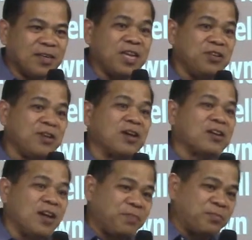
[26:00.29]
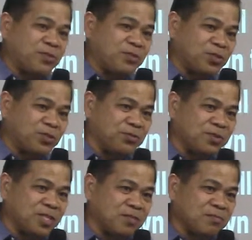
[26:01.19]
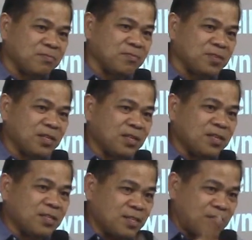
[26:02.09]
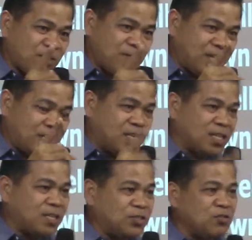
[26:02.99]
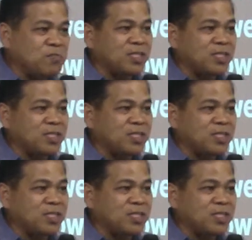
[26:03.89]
And you are capable to do it. The only key that you